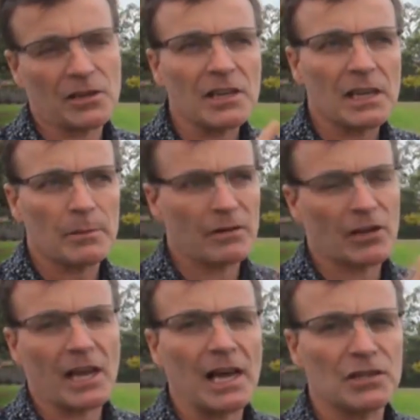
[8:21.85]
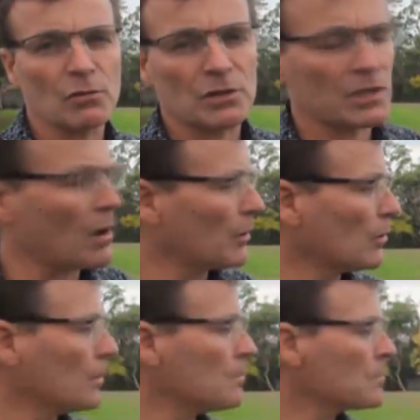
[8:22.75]
so you can get a bit of a gauge of what's
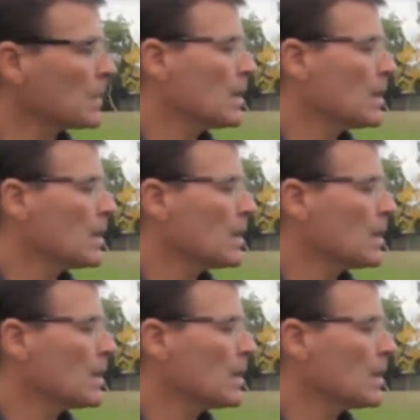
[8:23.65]
going on.